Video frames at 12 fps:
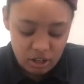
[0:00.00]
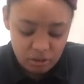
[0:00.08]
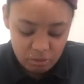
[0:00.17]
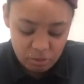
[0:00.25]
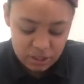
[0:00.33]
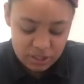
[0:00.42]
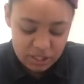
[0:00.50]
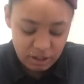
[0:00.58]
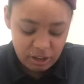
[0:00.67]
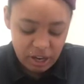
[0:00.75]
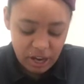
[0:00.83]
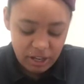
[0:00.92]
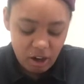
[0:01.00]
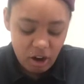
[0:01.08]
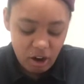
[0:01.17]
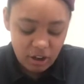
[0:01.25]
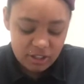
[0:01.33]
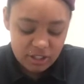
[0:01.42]
Press down kind of
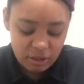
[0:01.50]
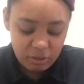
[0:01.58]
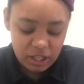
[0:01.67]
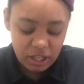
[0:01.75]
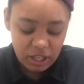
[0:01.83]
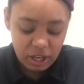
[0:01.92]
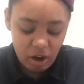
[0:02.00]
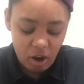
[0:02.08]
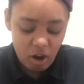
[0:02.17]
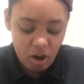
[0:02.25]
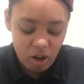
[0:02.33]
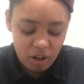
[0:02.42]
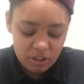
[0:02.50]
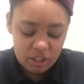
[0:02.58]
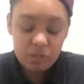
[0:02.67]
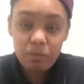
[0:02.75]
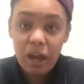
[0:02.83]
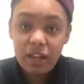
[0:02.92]
hard so that we can get all the
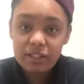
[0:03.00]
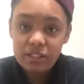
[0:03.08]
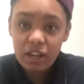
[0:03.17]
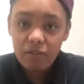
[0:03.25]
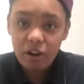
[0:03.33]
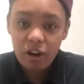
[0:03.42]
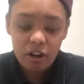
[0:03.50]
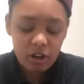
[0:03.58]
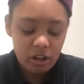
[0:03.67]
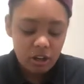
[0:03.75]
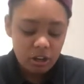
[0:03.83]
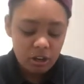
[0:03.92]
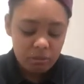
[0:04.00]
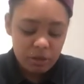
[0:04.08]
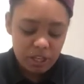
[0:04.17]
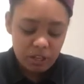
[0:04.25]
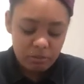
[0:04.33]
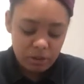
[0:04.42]
spots of our
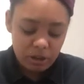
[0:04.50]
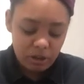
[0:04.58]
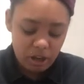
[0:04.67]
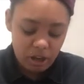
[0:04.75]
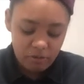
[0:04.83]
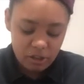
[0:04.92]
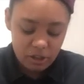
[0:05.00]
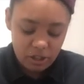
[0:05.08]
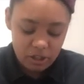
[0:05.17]
peanut butter covered.